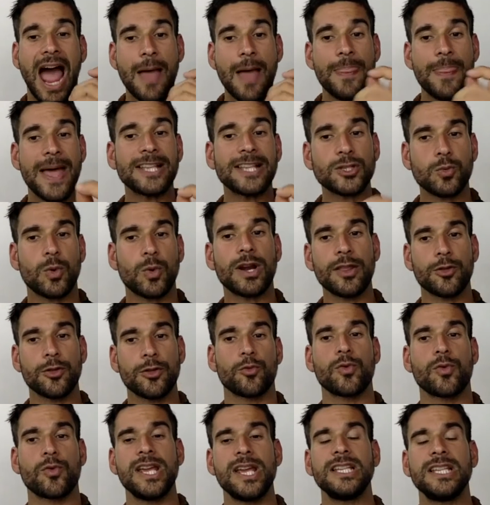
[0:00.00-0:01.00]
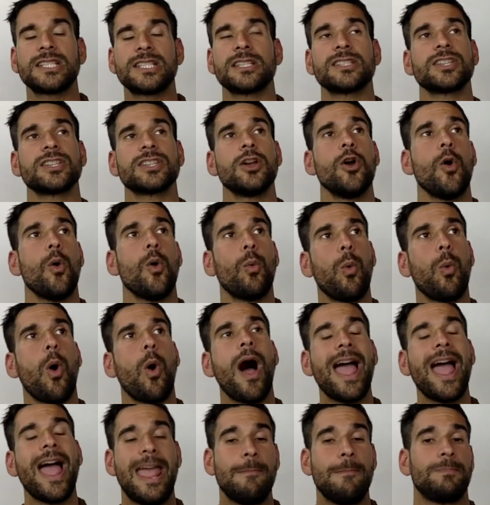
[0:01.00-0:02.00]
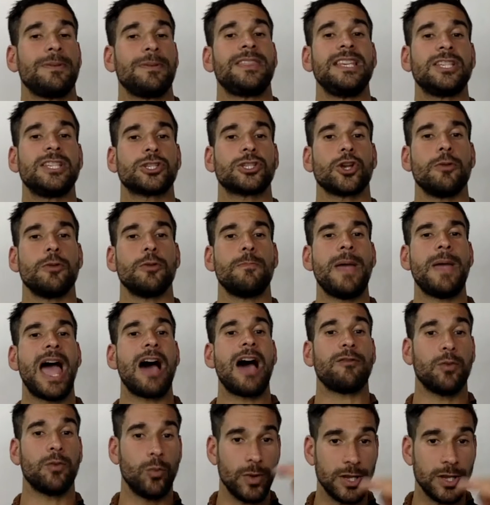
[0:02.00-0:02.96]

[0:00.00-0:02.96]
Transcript: And that's one of the reasons why empathy is so powerful.